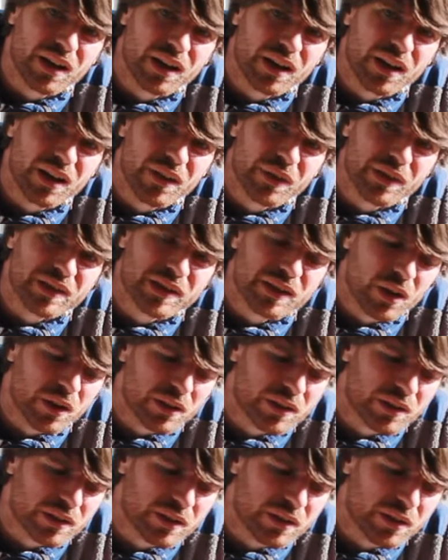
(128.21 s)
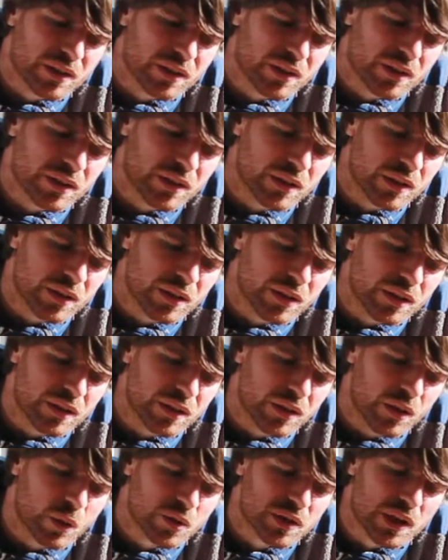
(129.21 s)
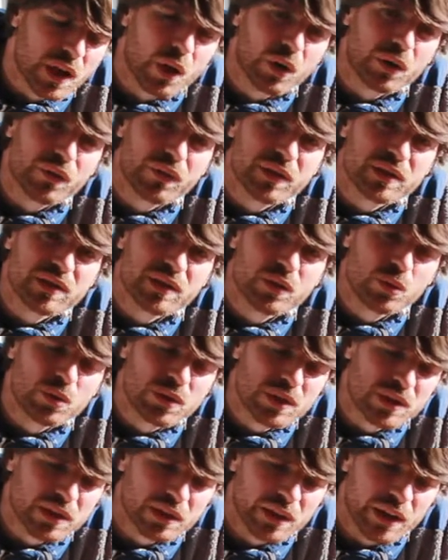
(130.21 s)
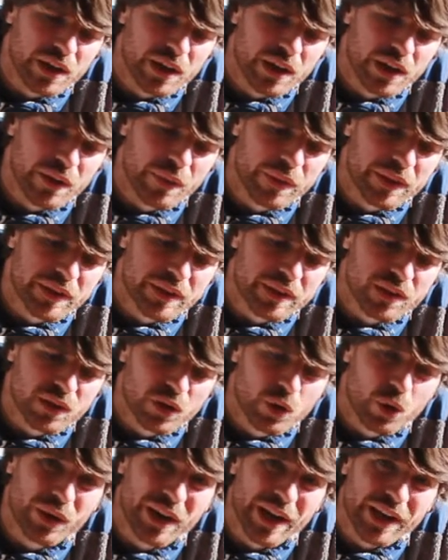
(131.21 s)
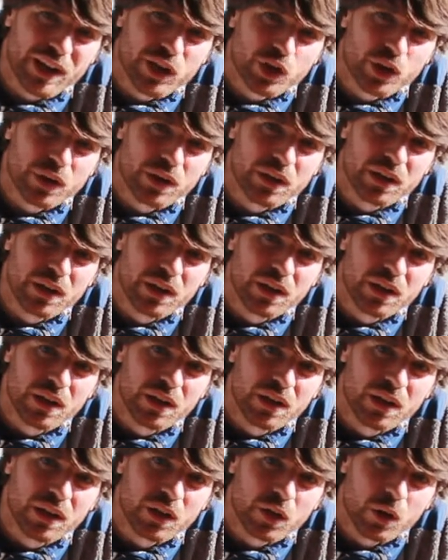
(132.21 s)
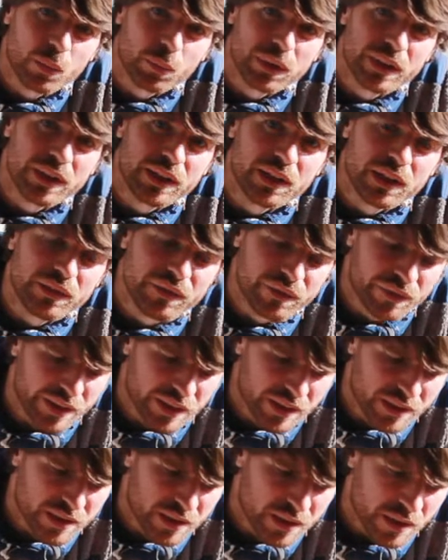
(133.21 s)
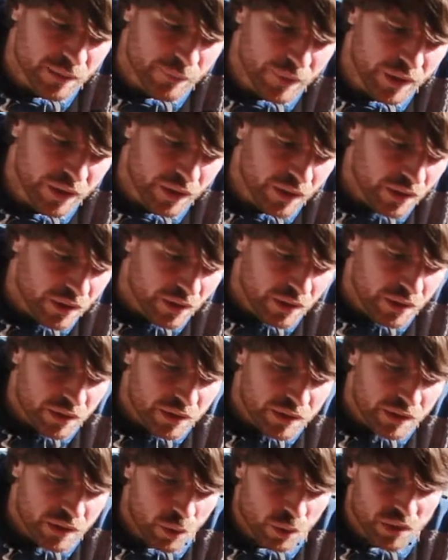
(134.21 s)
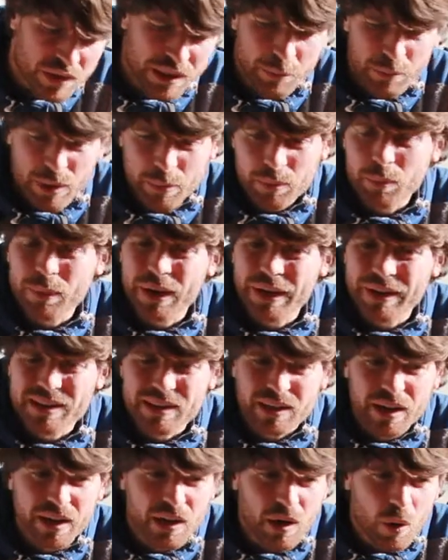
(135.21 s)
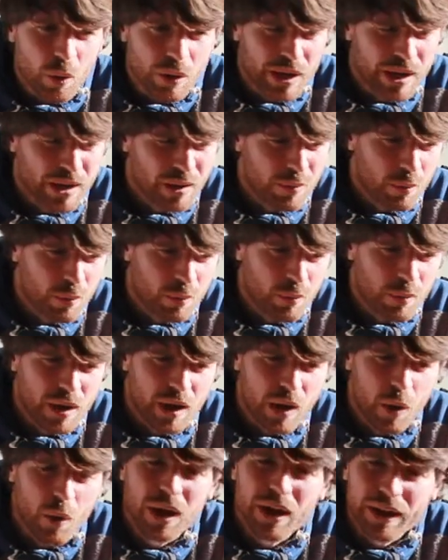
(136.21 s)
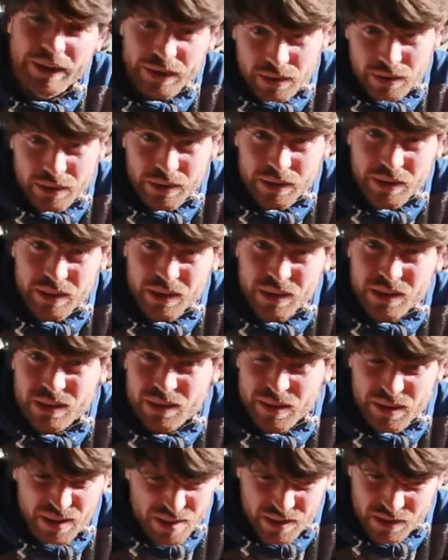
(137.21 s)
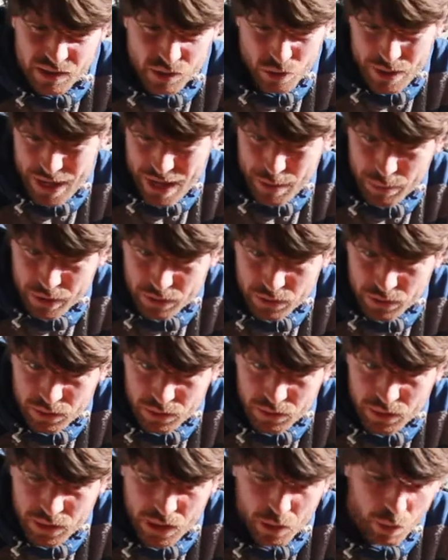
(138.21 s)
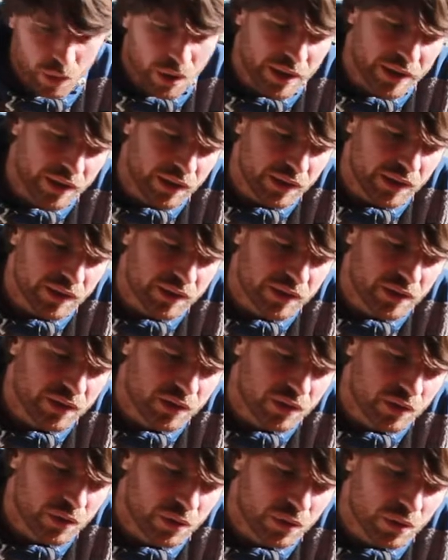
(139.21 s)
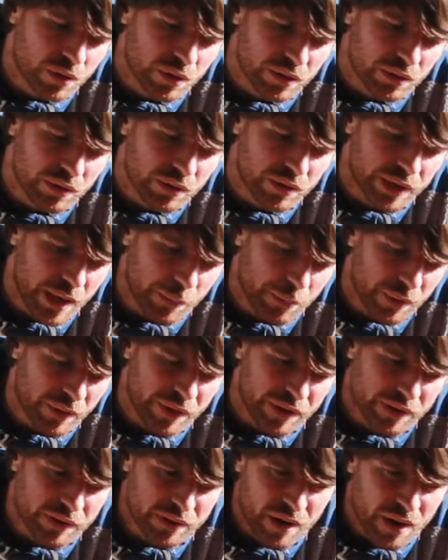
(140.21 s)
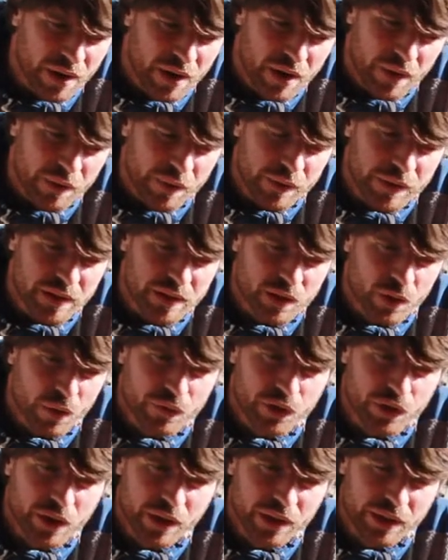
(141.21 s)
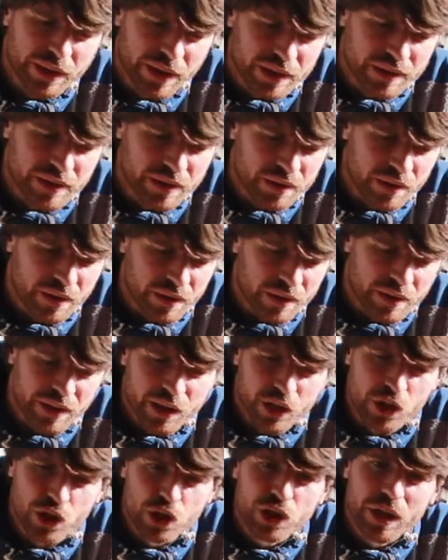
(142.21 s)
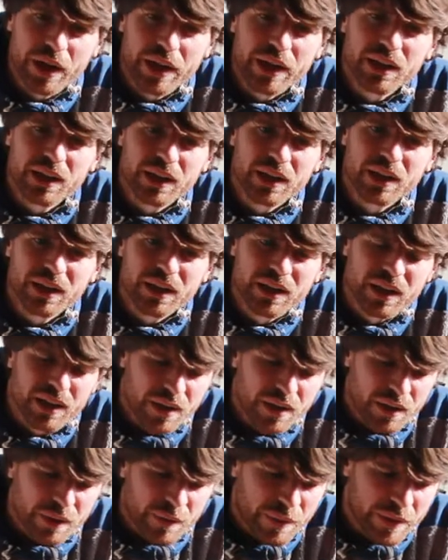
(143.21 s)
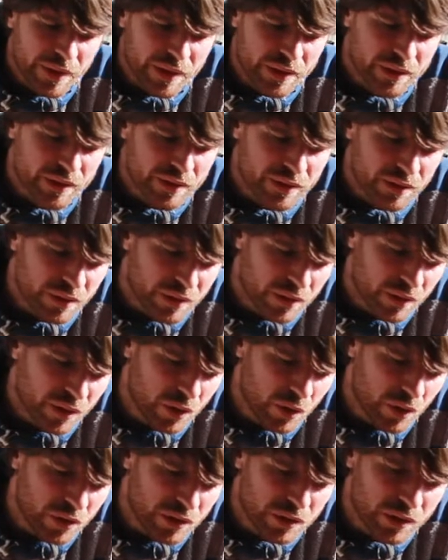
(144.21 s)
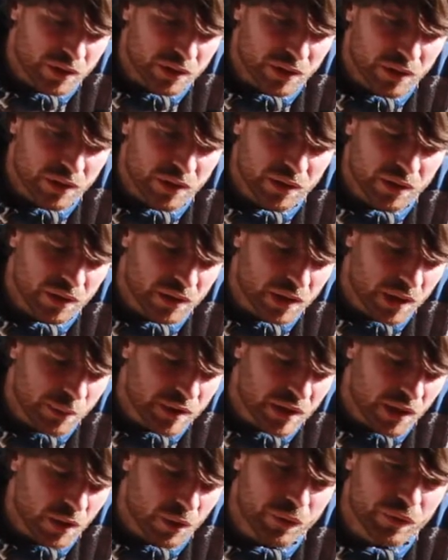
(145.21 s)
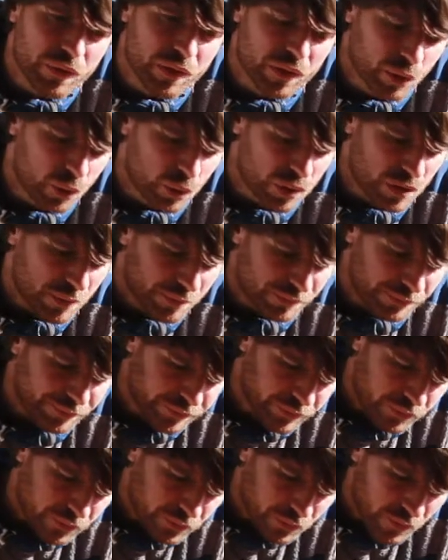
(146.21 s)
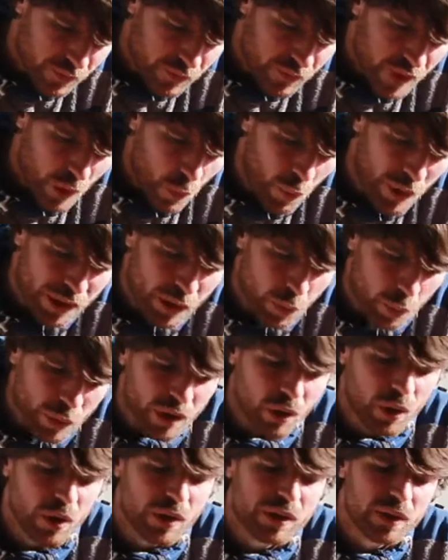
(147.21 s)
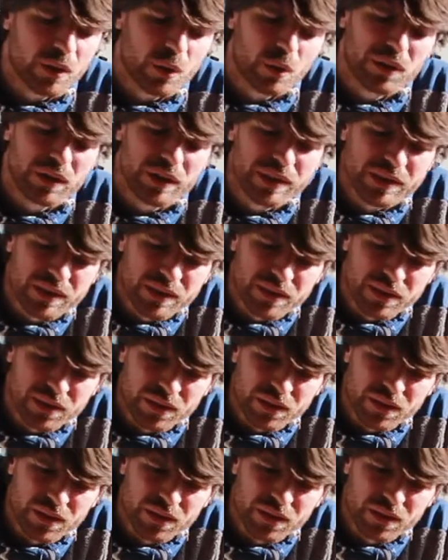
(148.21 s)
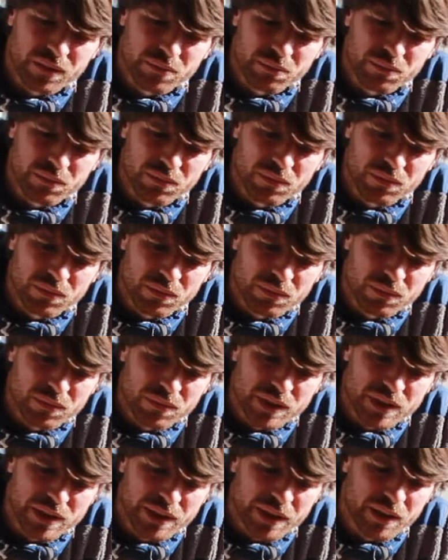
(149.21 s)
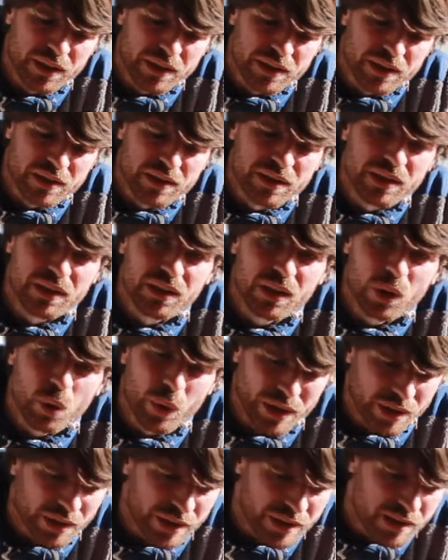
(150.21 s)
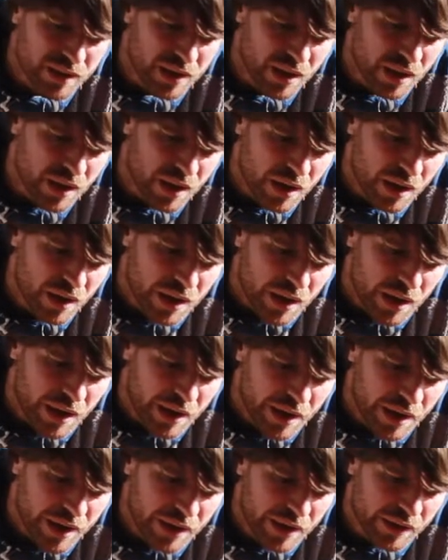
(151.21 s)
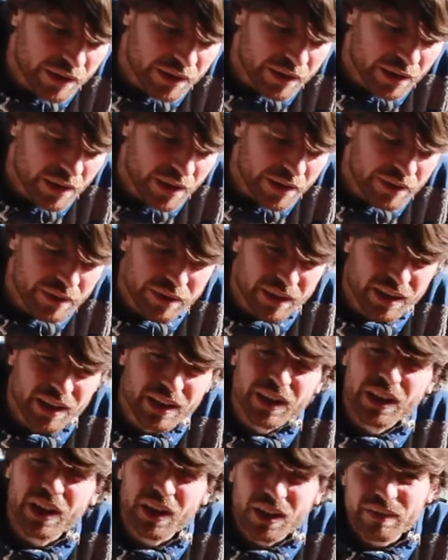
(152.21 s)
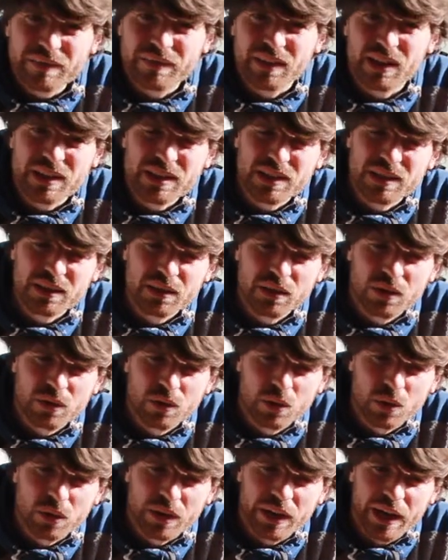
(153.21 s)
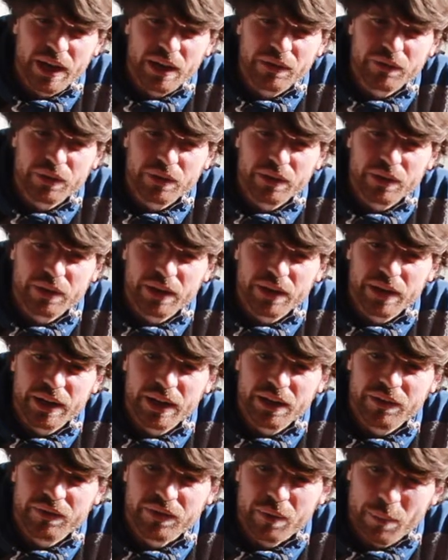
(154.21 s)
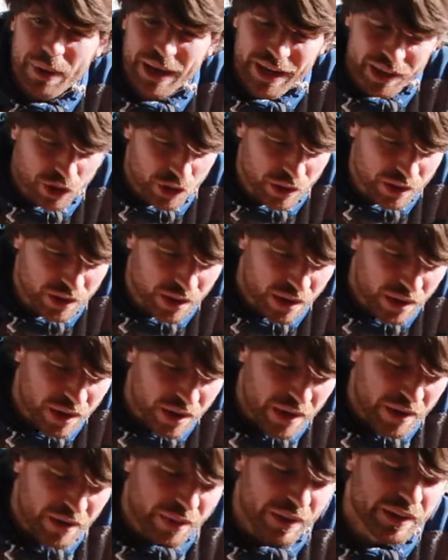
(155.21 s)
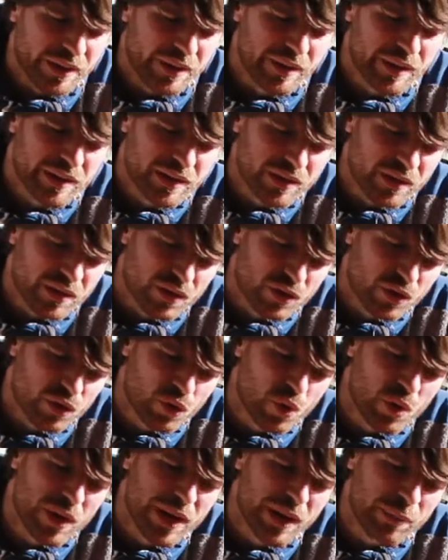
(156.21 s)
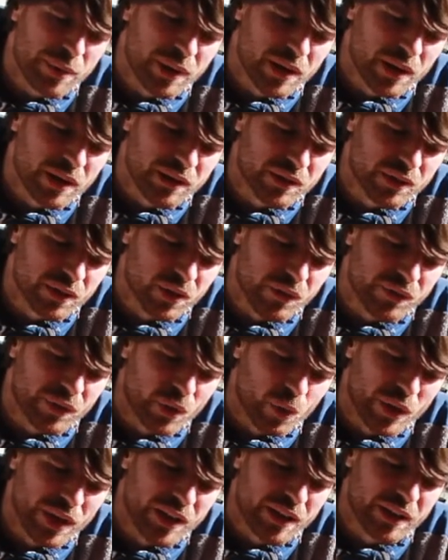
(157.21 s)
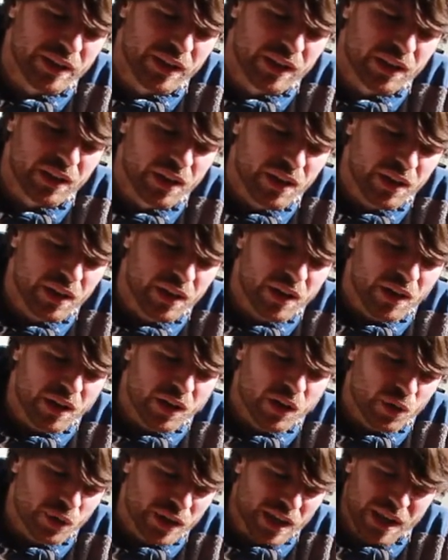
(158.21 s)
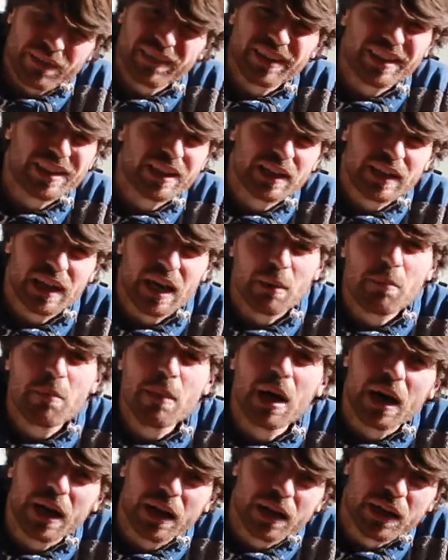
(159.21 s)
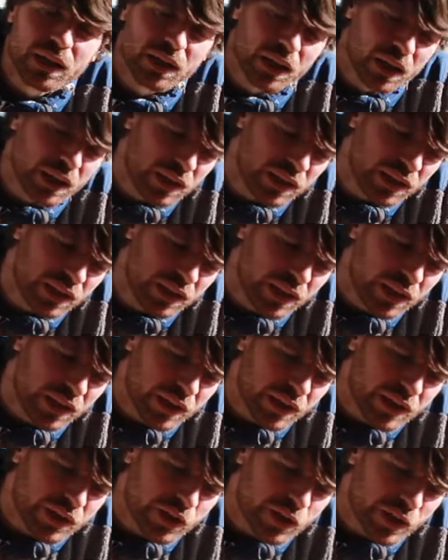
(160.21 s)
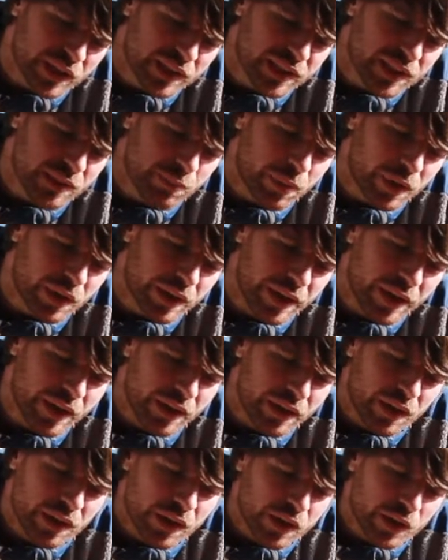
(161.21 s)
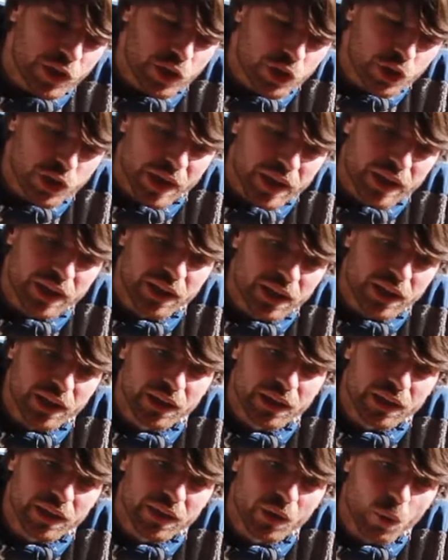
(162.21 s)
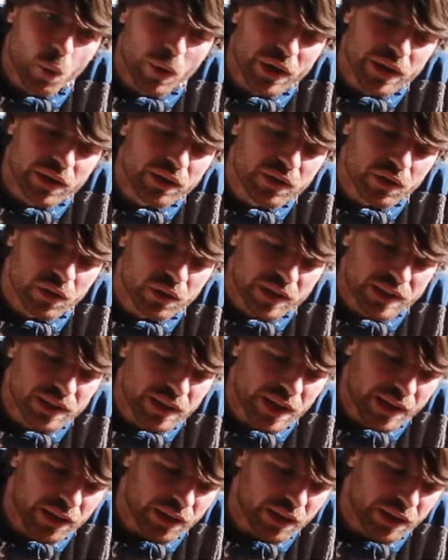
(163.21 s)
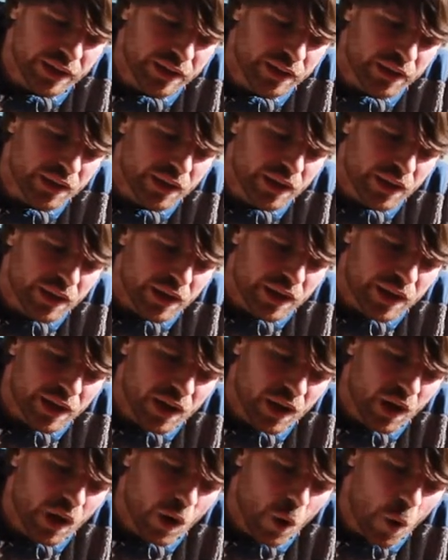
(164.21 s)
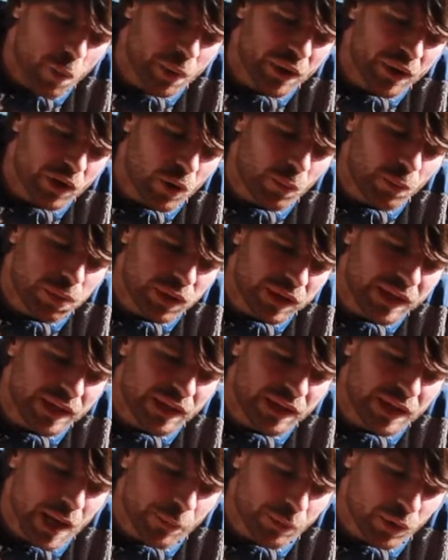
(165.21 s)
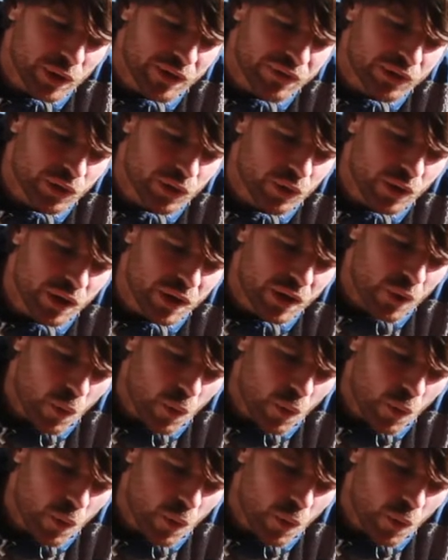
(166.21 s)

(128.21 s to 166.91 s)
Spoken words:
and this knot goes out of this noose and this connection completely fails. So some people might say, no, yeah, how likely is this to happen? How likely is it to happen that this soft shackle gets that shaking, that the knot comes out of the noose? Well, we all know these stainless steel quick links, and I think none of us could ever have imagined that this screwing part of a quick link could ever come undone just by shaking in the wind on a slack line, open completely up. You have to